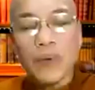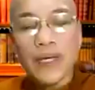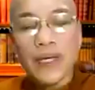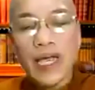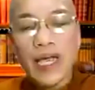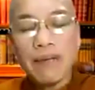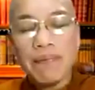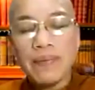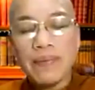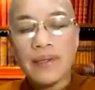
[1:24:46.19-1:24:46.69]

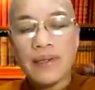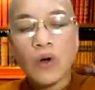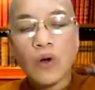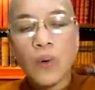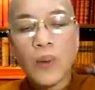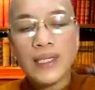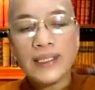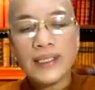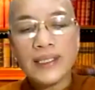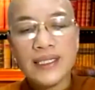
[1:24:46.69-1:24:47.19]
we have a
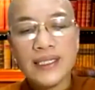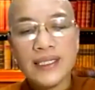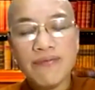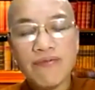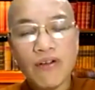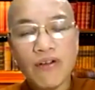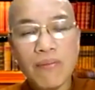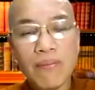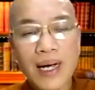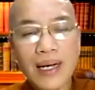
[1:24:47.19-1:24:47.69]

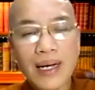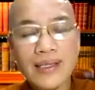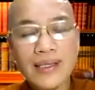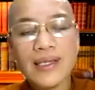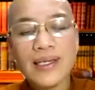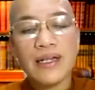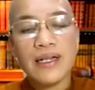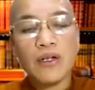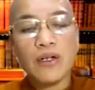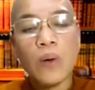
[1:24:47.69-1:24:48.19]
quarter for
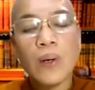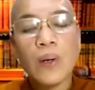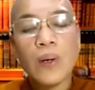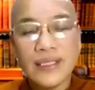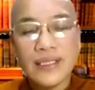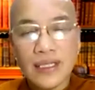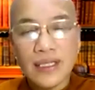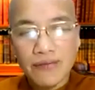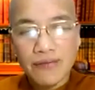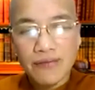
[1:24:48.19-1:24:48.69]
monks and
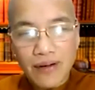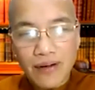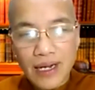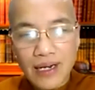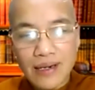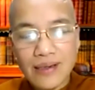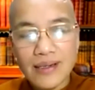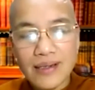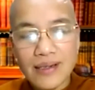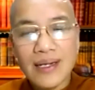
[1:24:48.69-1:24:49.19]
quarter for
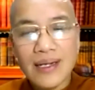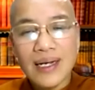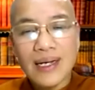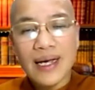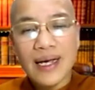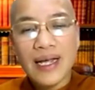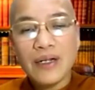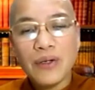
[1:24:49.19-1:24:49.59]
nuns,